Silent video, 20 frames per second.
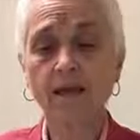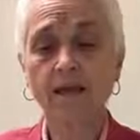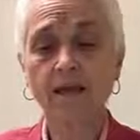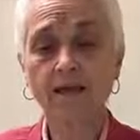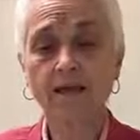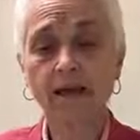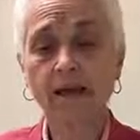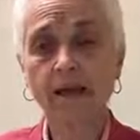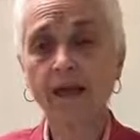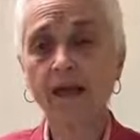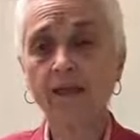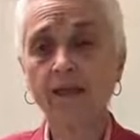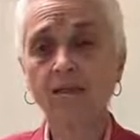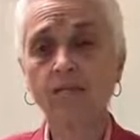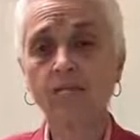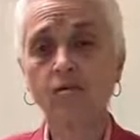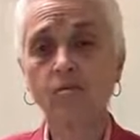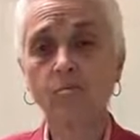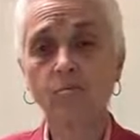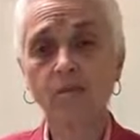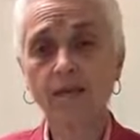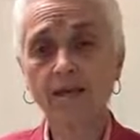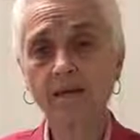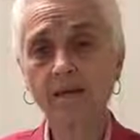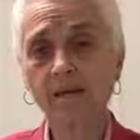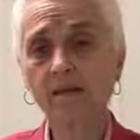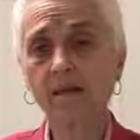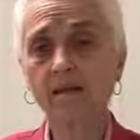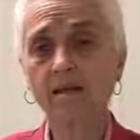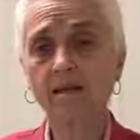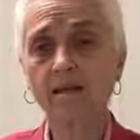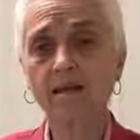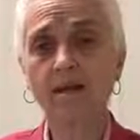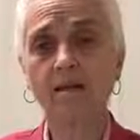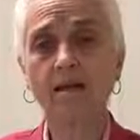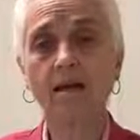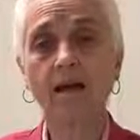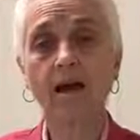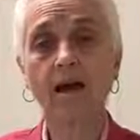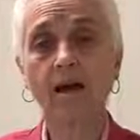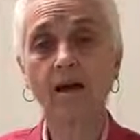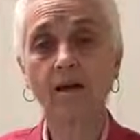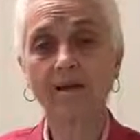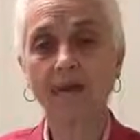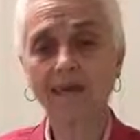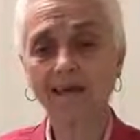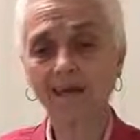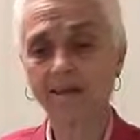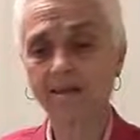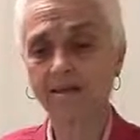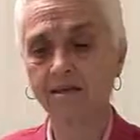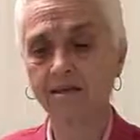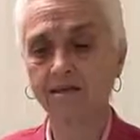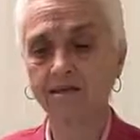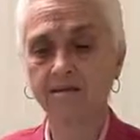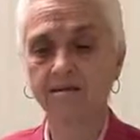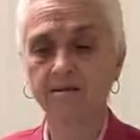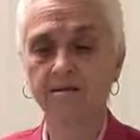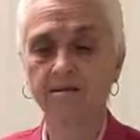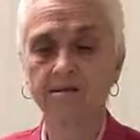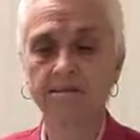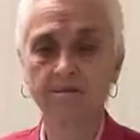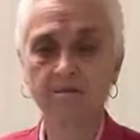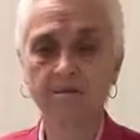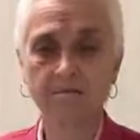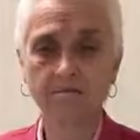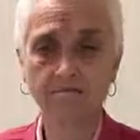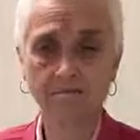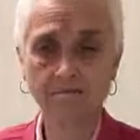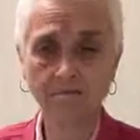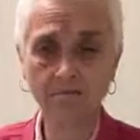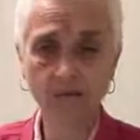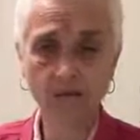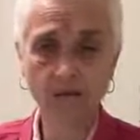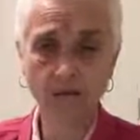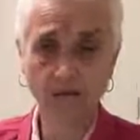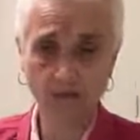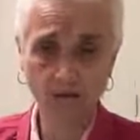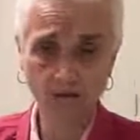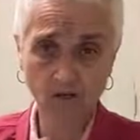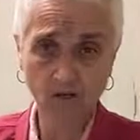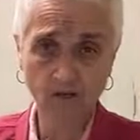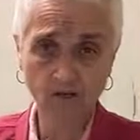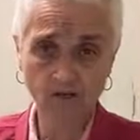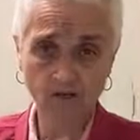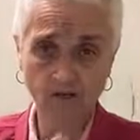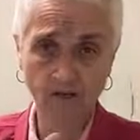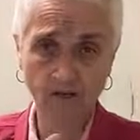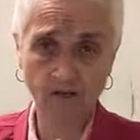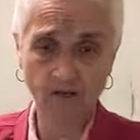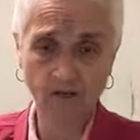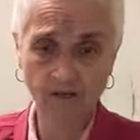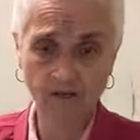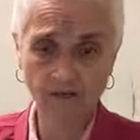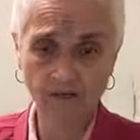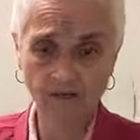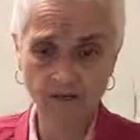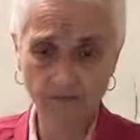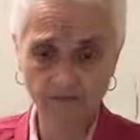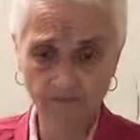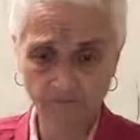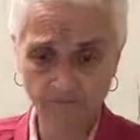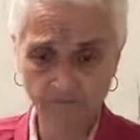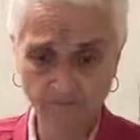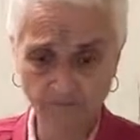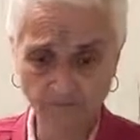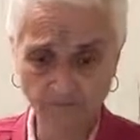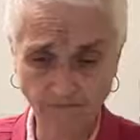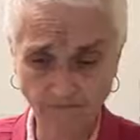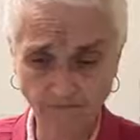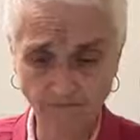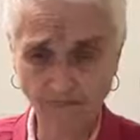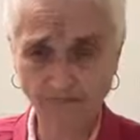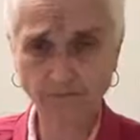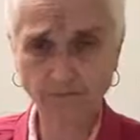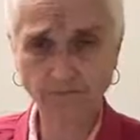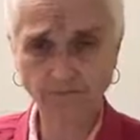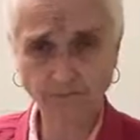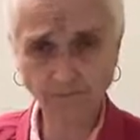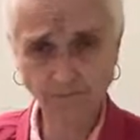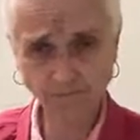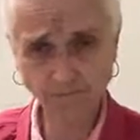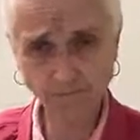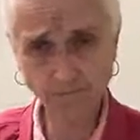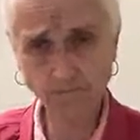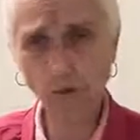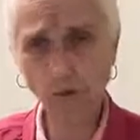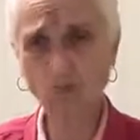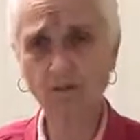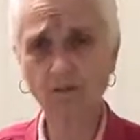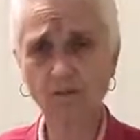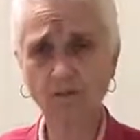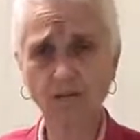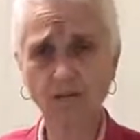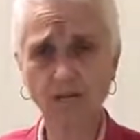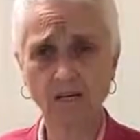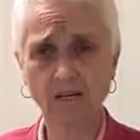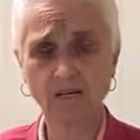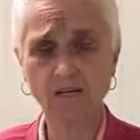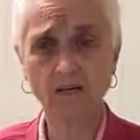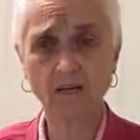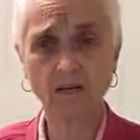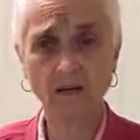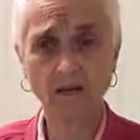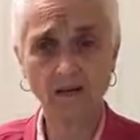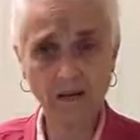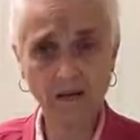he had to begin again. He exhausted all his potencies.